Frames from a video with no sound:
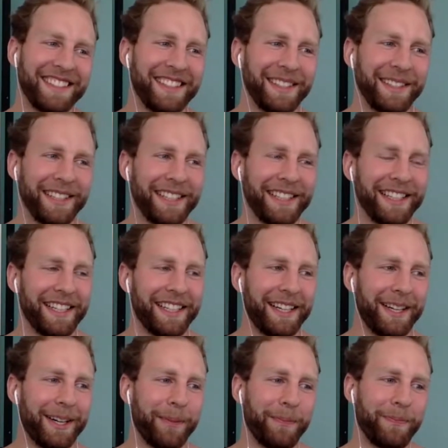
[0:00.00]
it. Yeah,
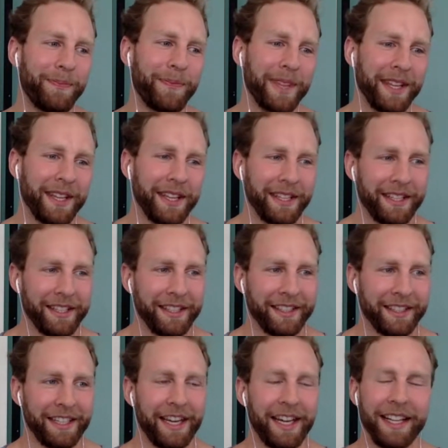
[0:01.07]

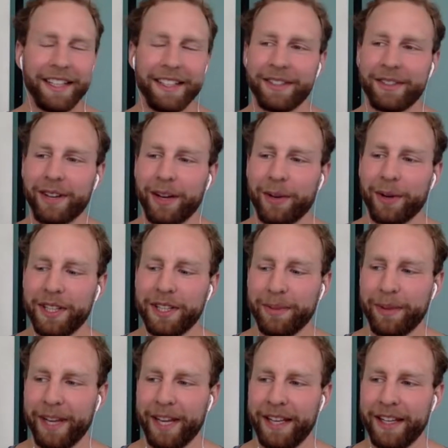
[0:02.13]
that's a great question,
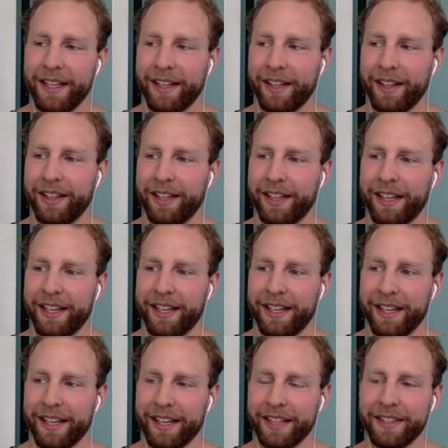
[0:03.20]
man. I got
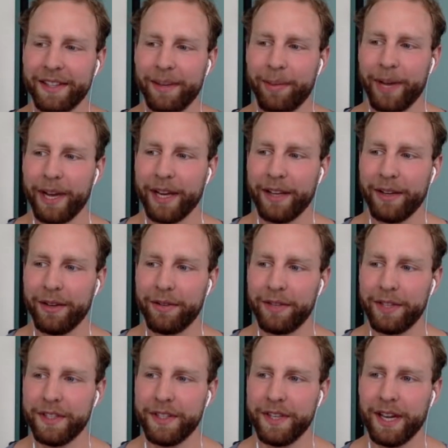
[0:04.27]
to start back in
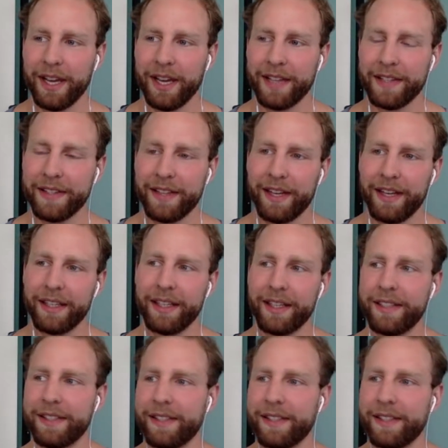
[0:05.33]
university, I guess, then, because